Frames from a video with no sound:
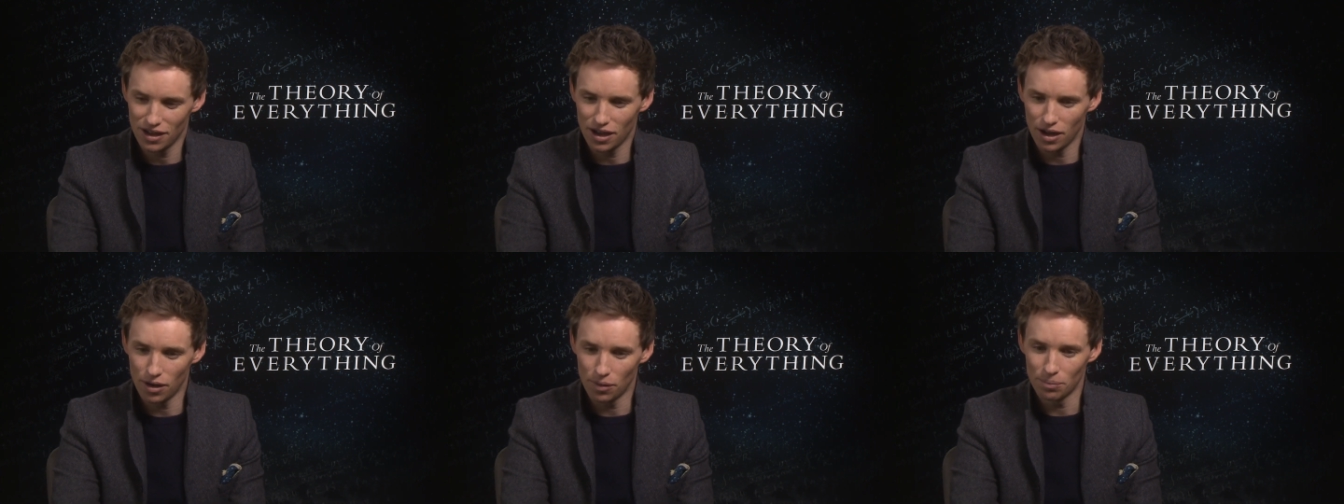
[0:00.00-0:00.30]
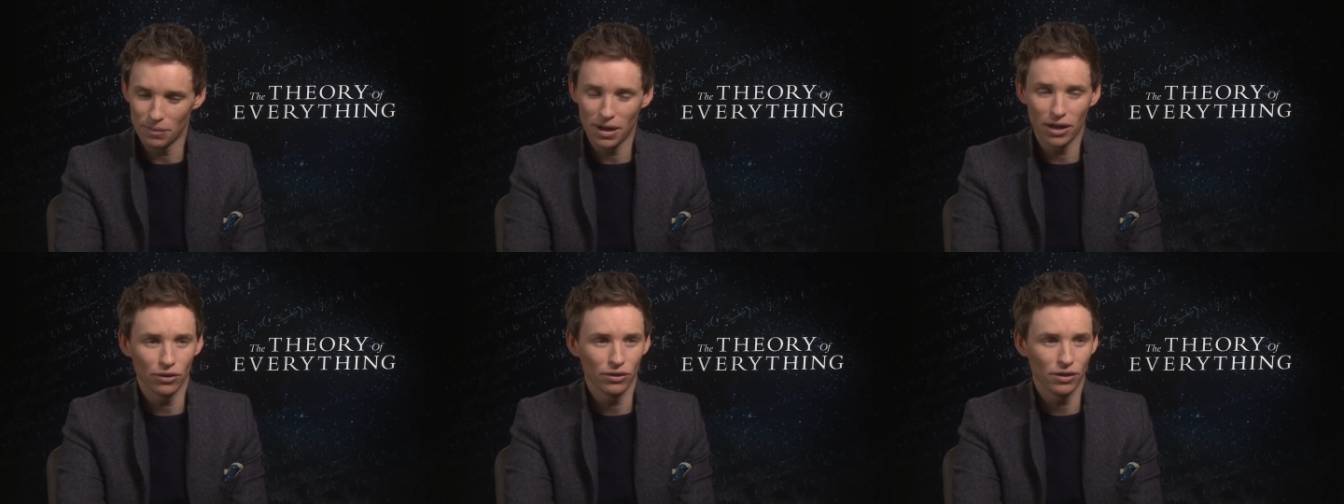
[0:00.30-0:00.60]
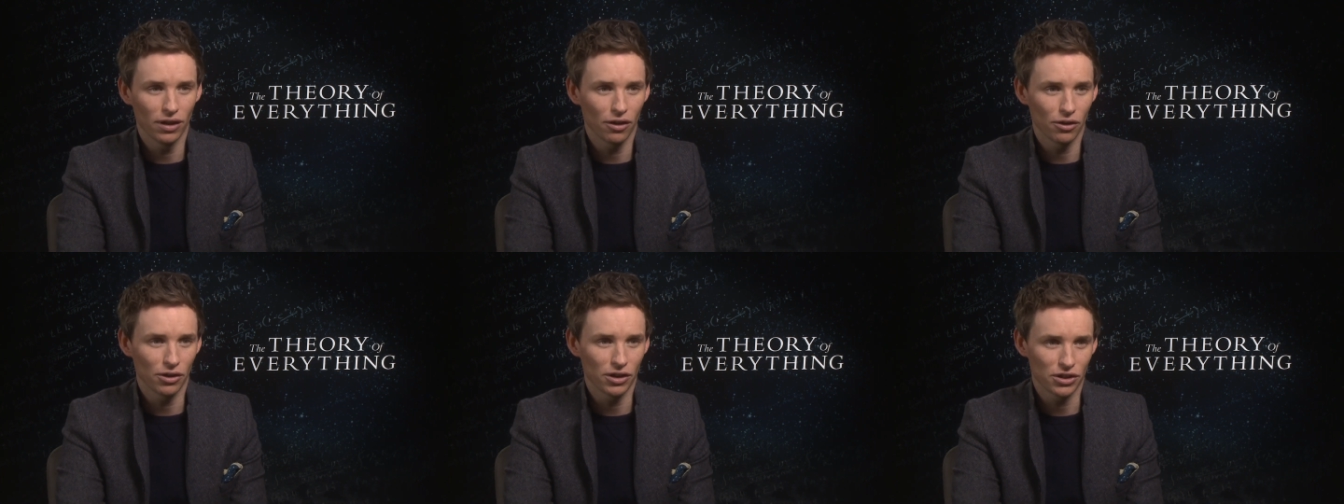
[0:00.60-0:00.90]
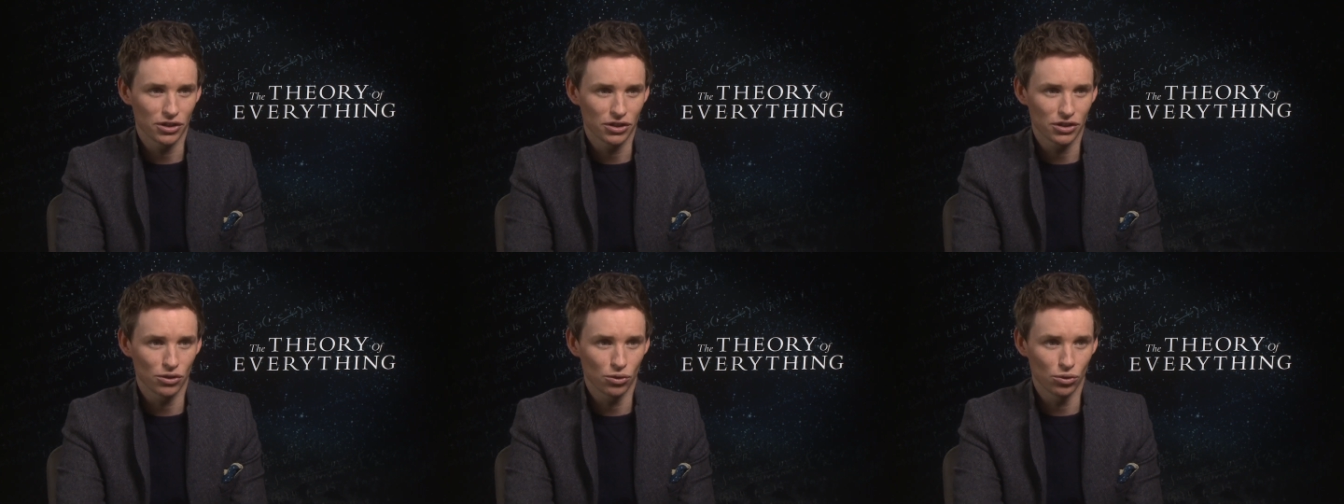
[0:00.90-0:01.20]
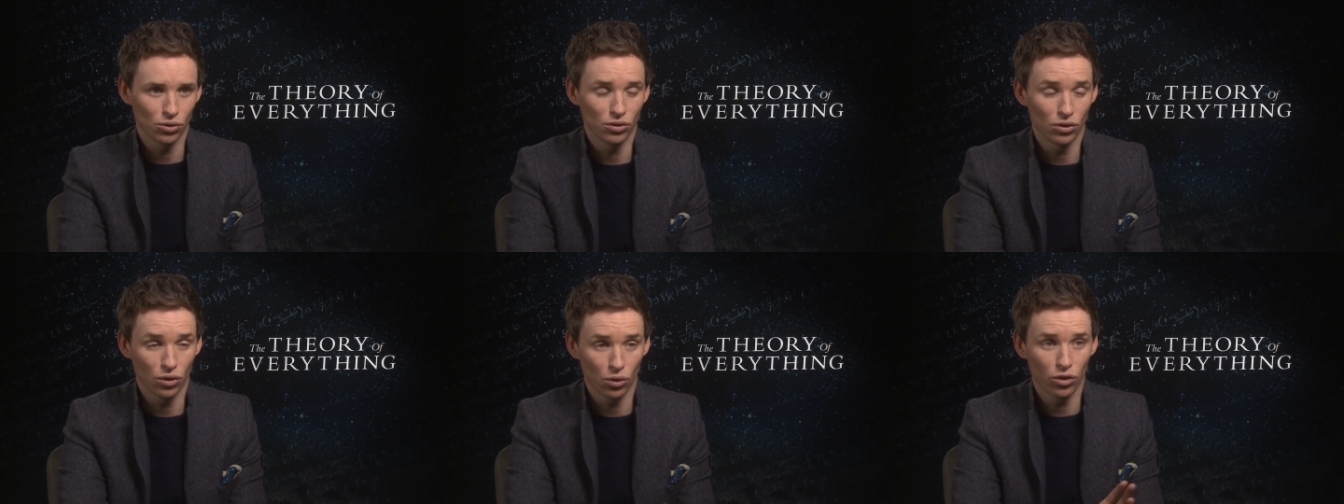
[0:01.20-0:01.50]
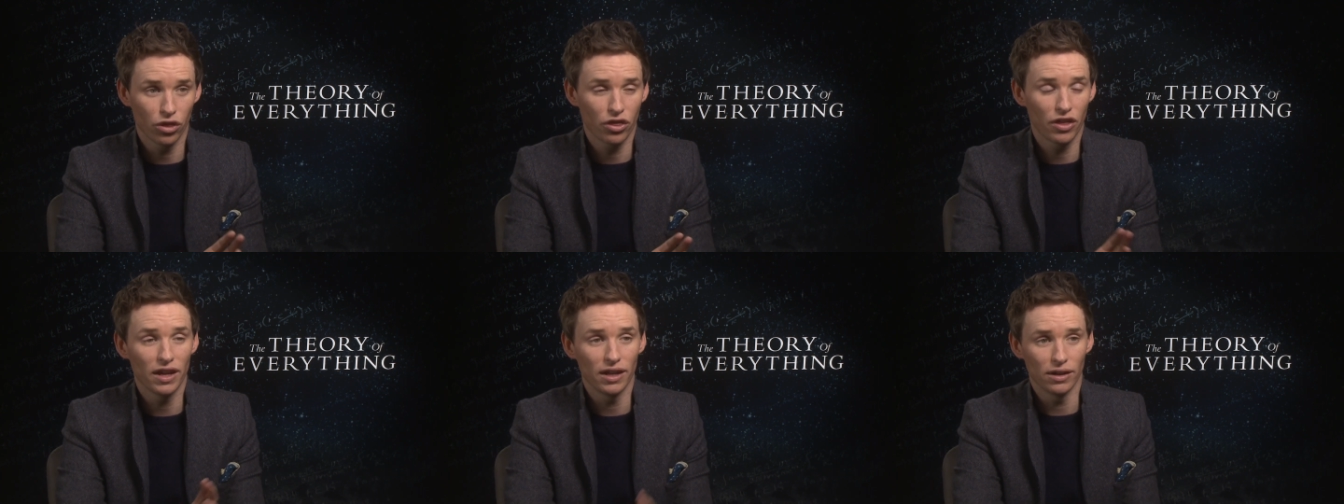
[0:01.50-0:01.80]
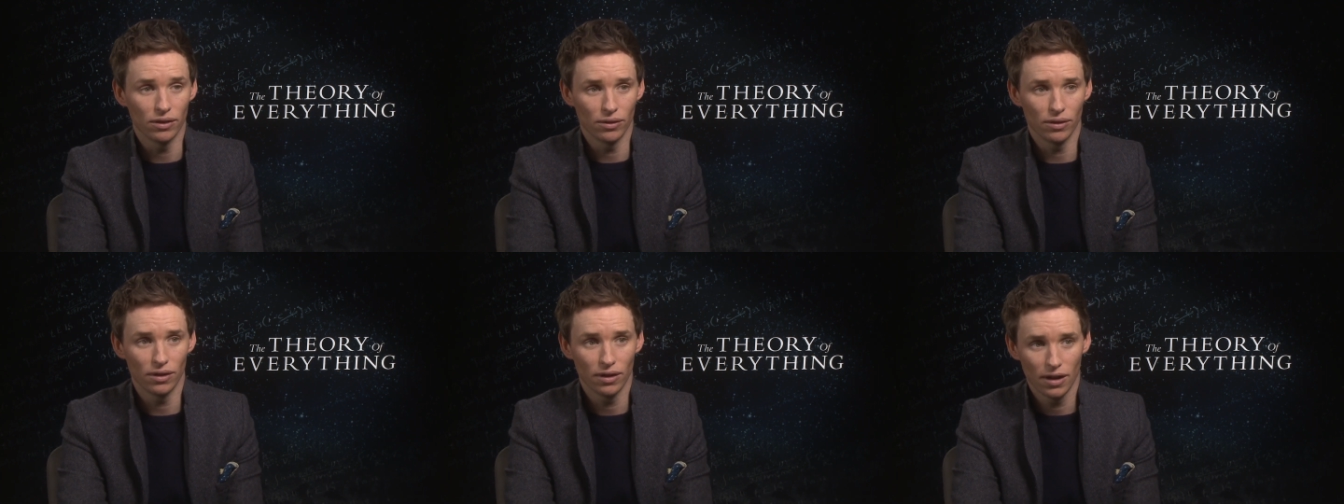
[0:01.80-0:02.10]
um, malnourished or, or
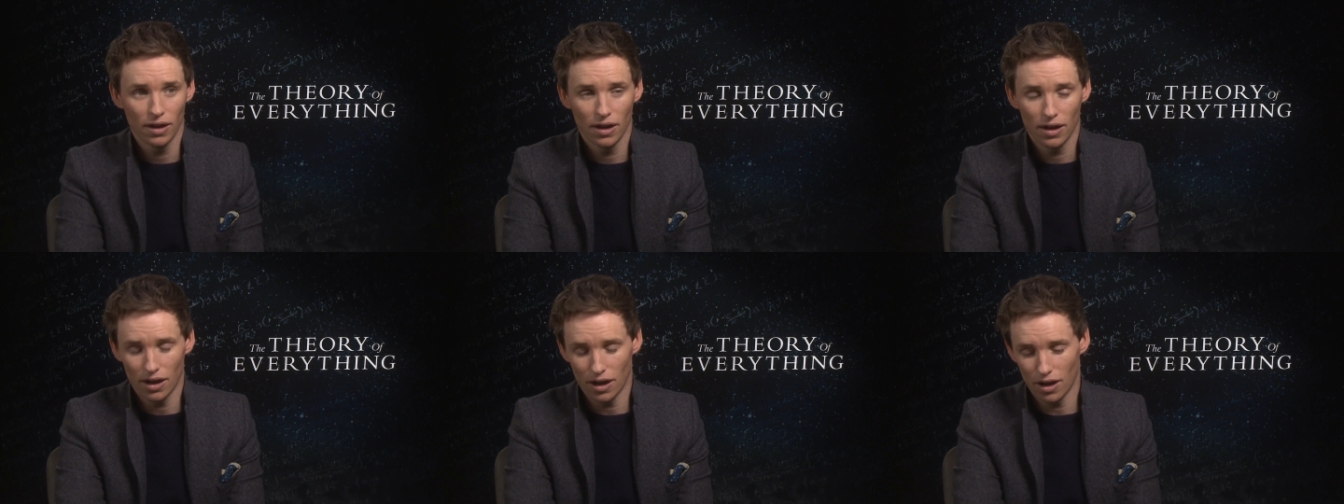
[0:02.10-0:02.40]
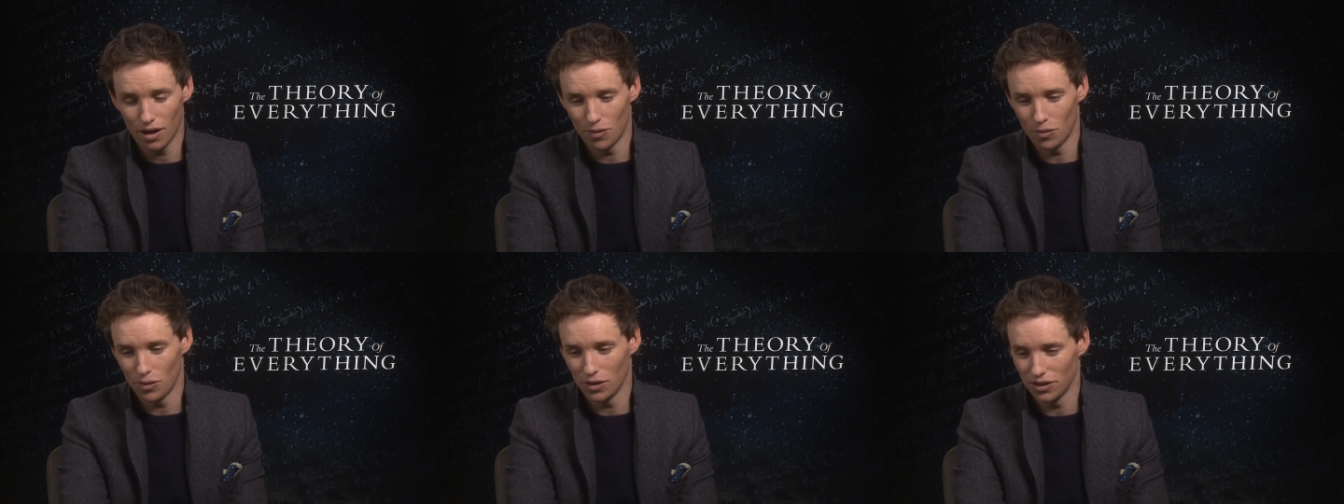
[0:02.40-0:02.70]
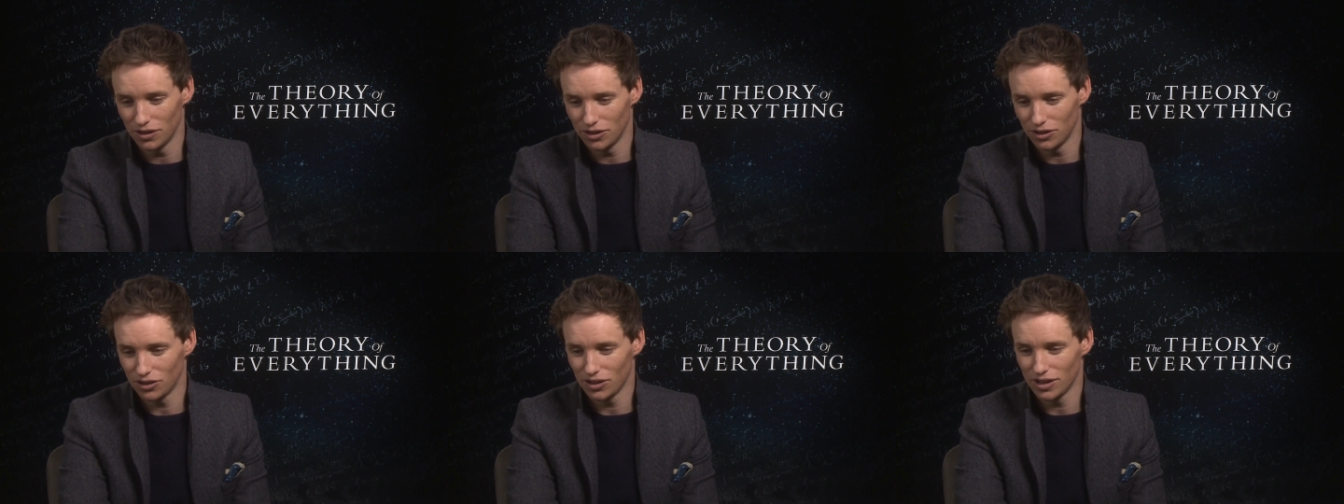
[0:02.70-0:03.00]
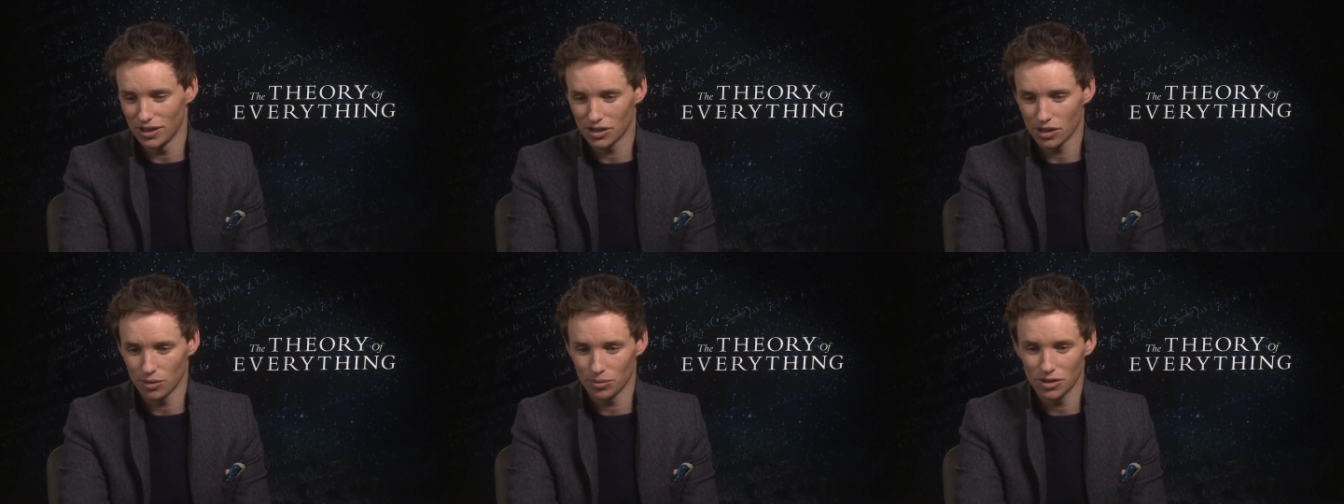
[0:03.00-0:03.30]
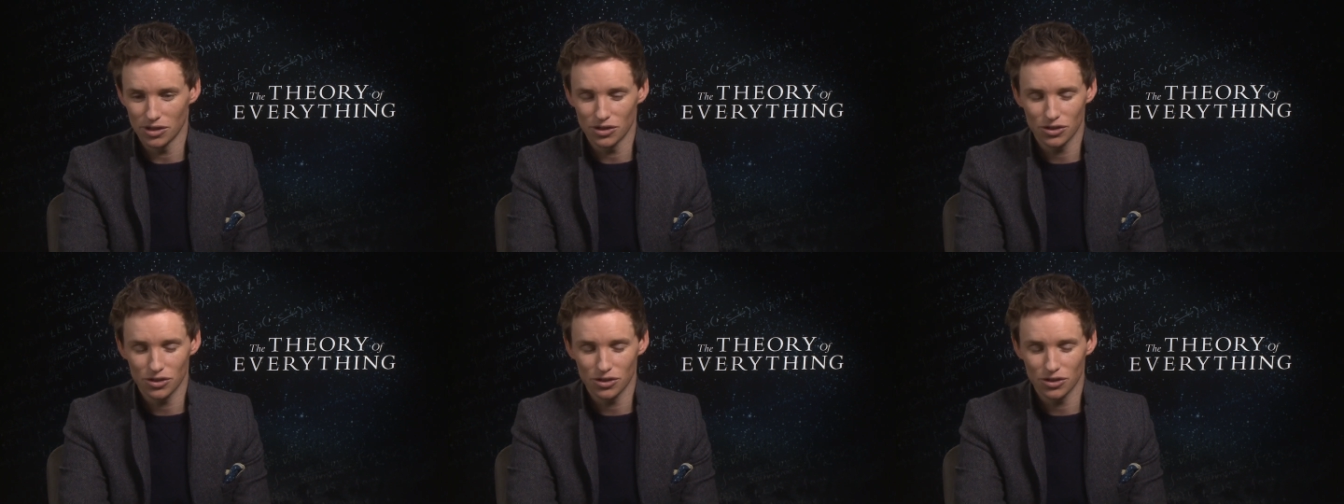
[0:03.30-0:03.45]
thin um, when the disease comes in.